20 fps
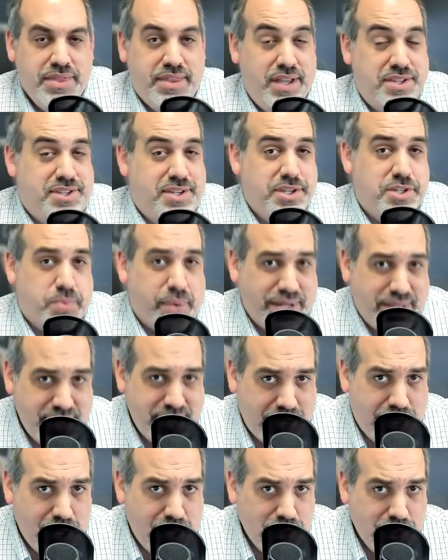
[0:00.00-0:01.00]
This is
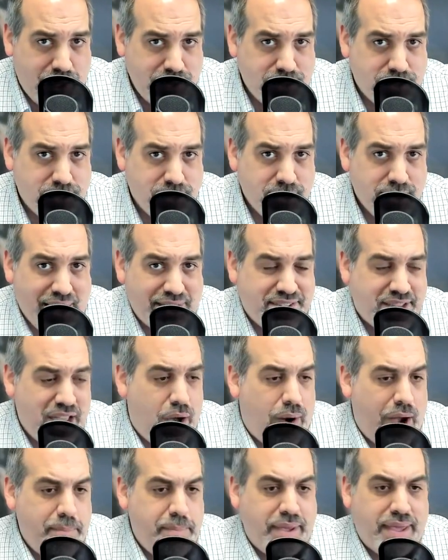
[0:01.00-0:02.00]
ridiculous. That's
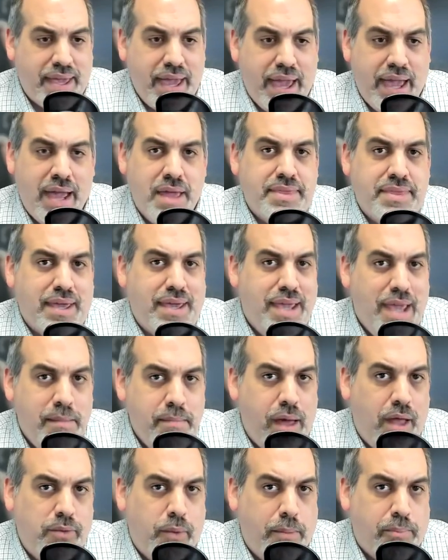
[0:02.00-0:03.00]
how I began the
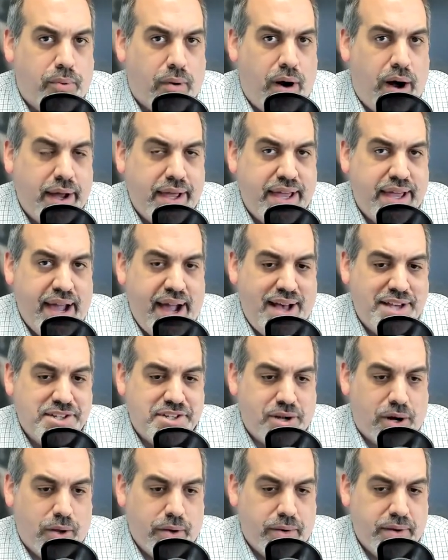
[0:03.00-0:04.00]
email we
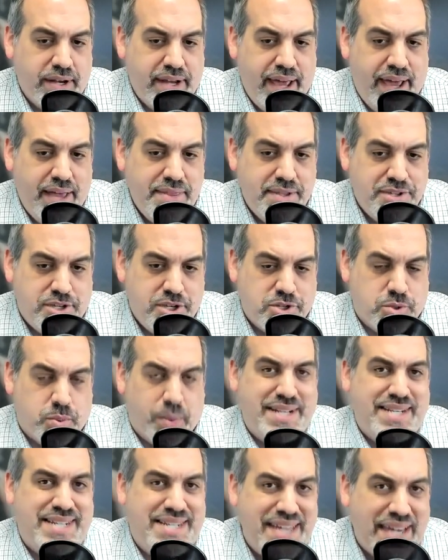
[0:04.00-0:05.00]
broadcast earlier today. This is
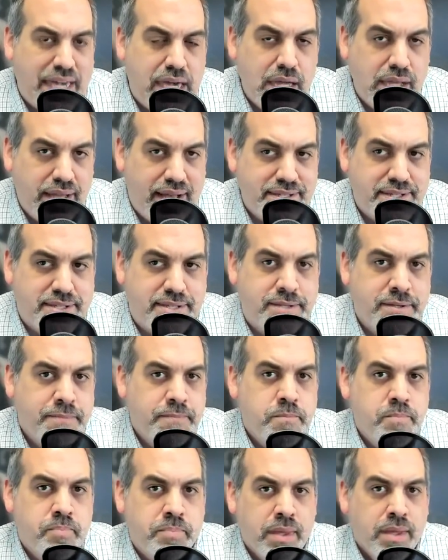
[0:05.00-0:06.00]
ridiculous
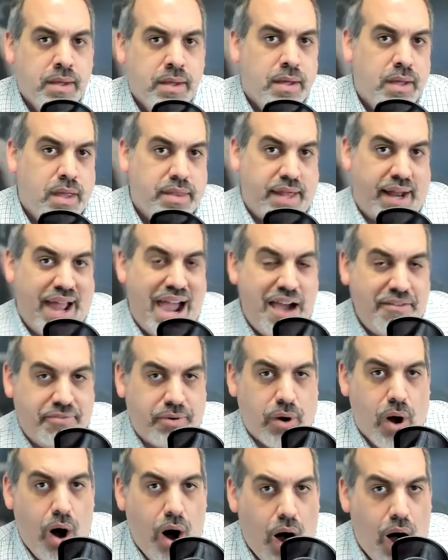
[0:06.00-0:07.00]
that
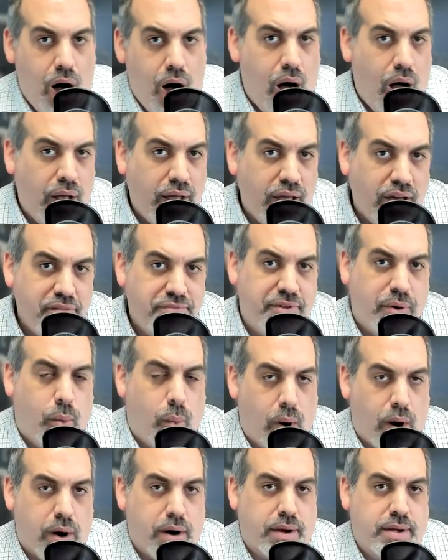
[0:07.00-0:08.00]
after all of the
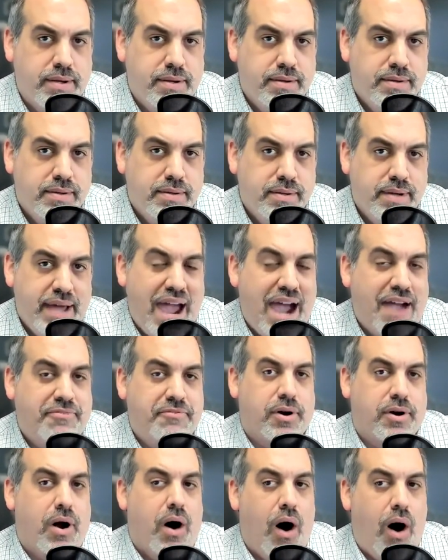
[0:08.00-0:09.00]
work,
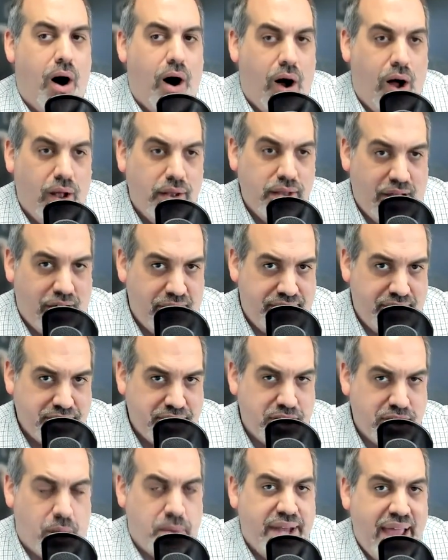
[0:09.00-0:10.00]
after all of
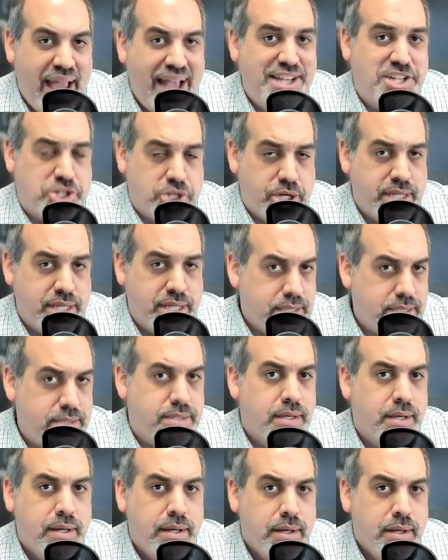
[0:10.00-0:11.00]
the
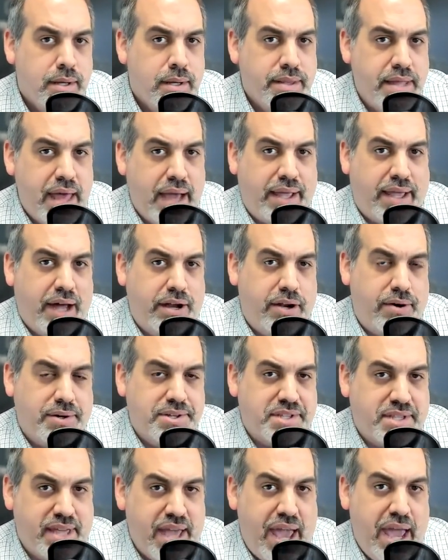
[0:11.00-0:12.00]
donations that gun
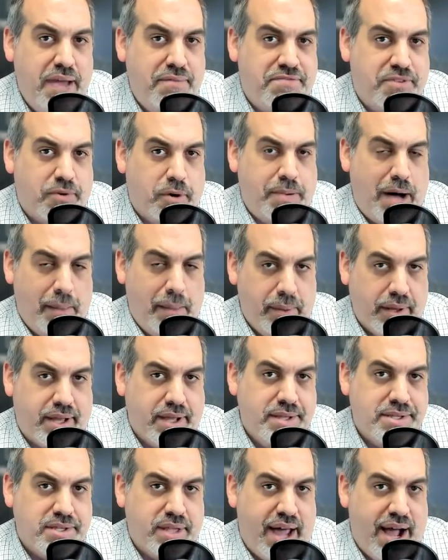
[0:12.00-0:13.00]
owners gave to
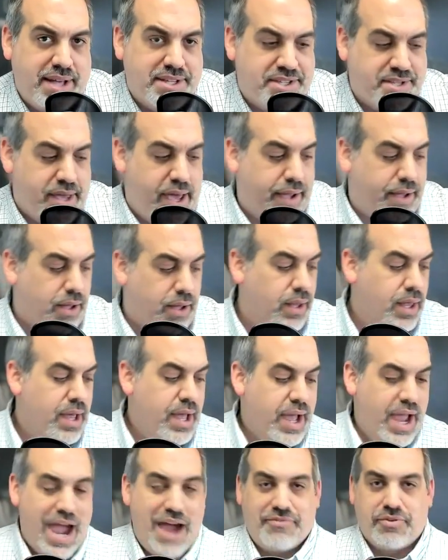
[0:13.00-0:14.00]
Republicans last cycle,
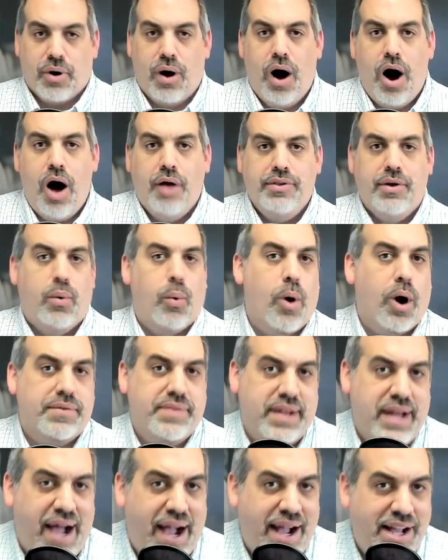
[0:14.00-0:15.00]
after all the
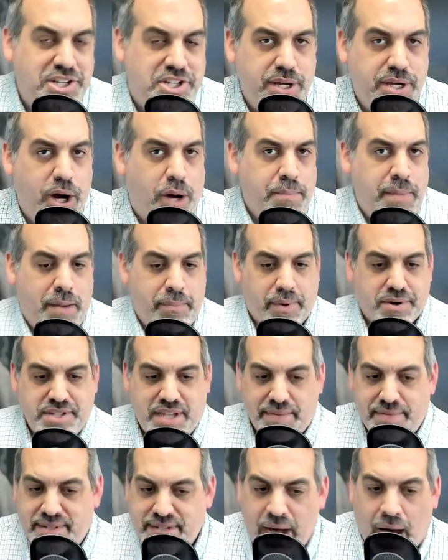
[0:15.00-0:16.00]
work that IGO
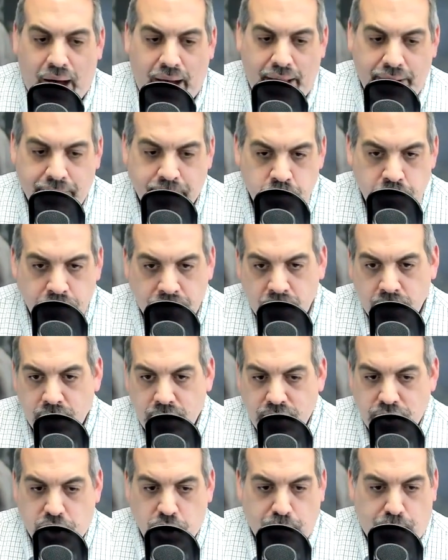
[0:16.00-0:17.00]
members have done
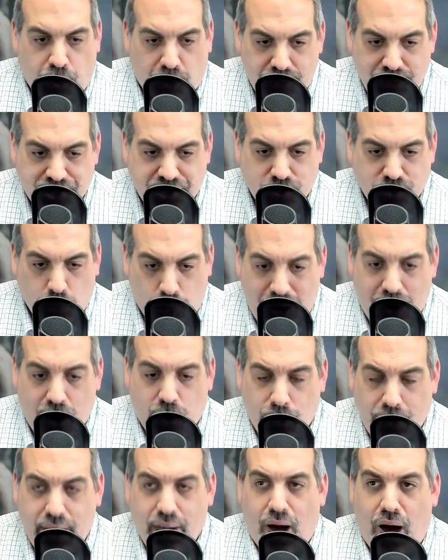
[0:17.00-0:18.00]
to put us
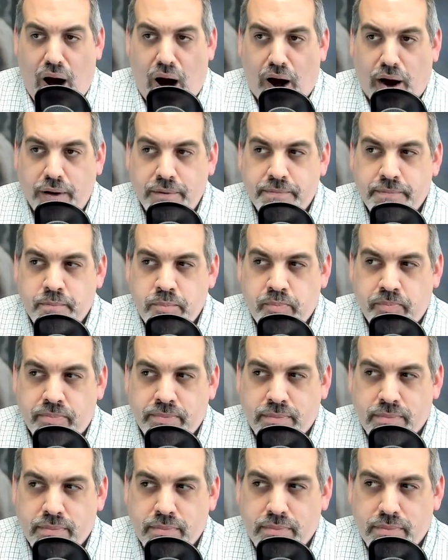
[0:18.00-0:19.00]
where we are,
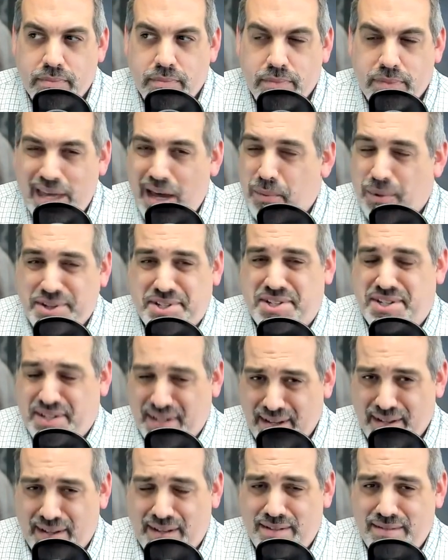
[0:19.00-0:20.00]
that we're
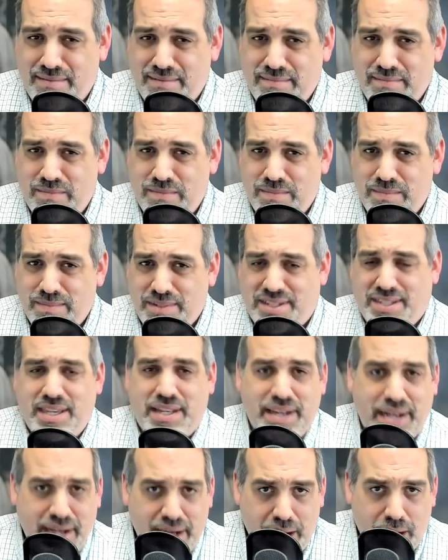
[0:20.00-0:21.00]
still
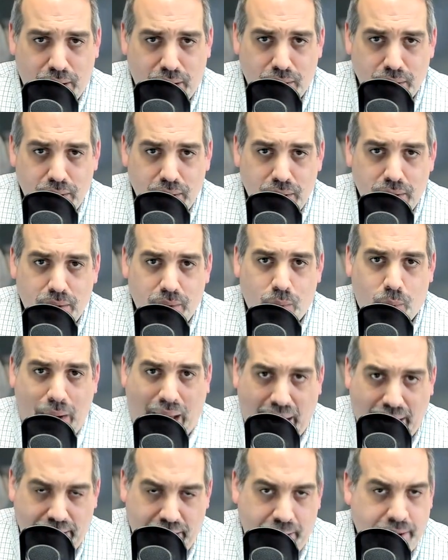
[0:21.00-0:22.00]
sitting here
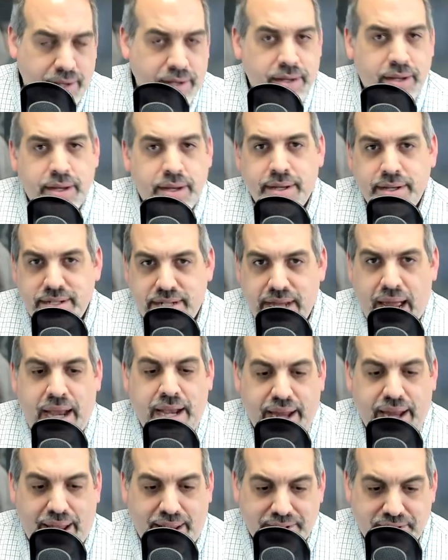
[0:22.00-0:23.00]
waiting
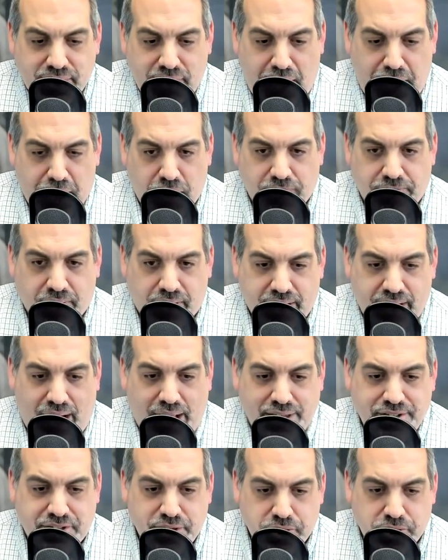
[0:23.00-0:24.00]
10 days later for
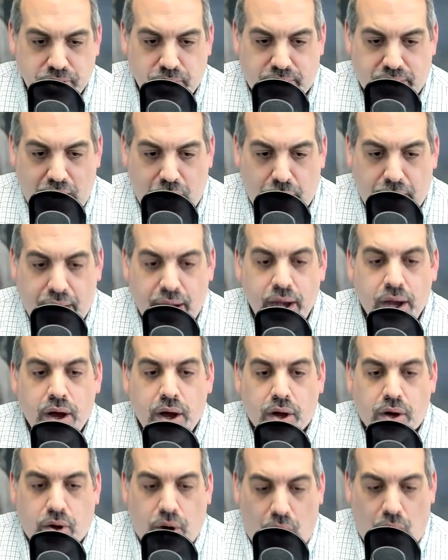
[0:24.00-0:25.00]
constitutional carry.
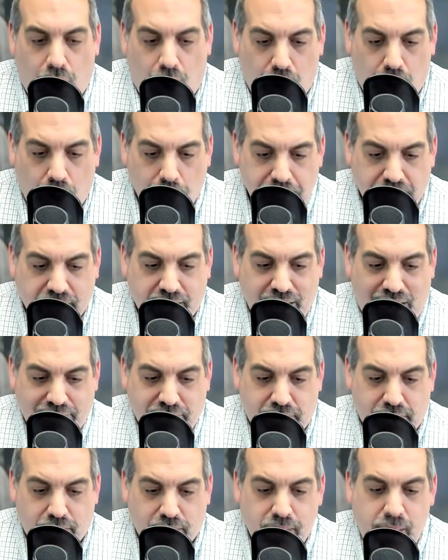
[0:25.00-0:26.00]
Call the
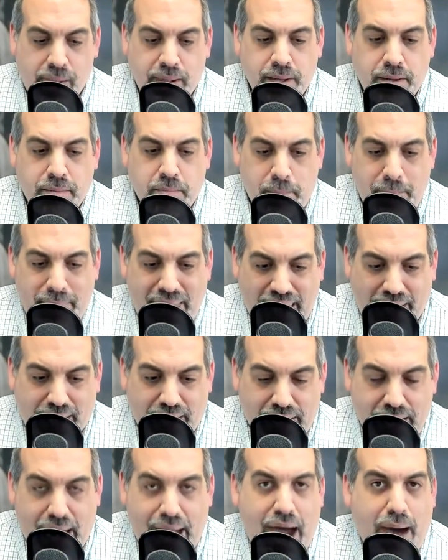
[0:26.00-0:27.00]
governor,
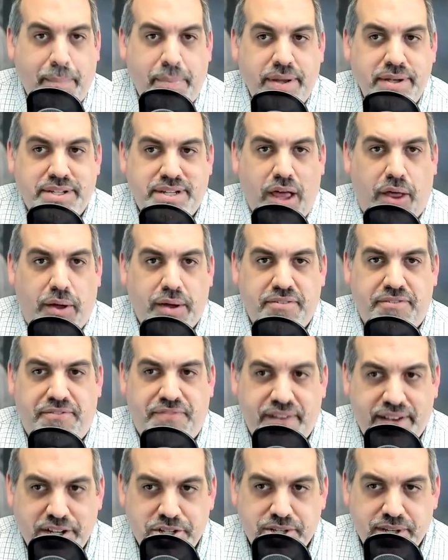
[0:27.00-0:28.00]
make it happen, tell her to
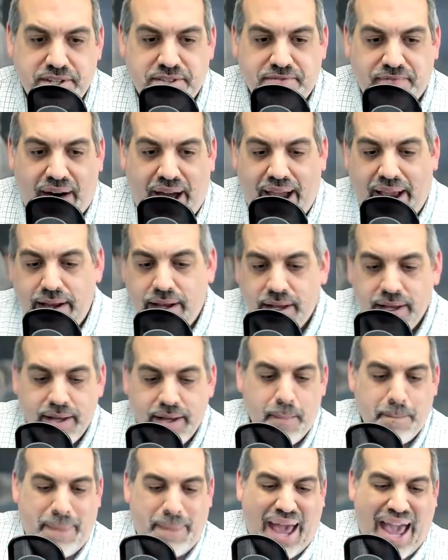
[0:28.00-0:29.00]
finish this fight,
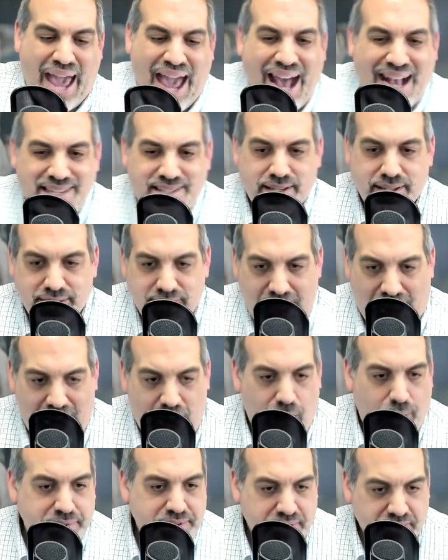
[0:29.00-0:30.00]
pass
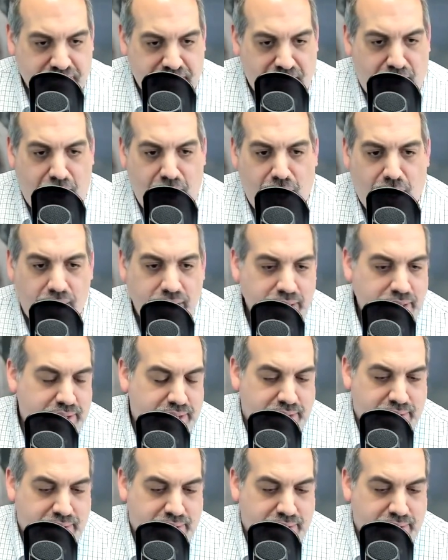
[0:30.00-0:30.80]
House File